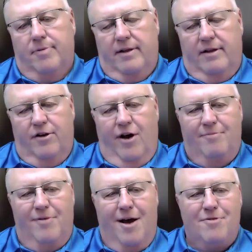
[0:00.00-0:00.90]
But
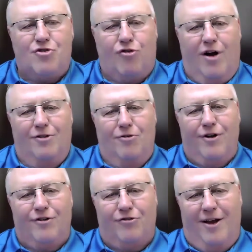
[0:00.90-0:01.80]
I'm a trial
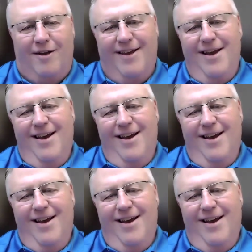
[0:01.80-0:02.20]
lawyer, so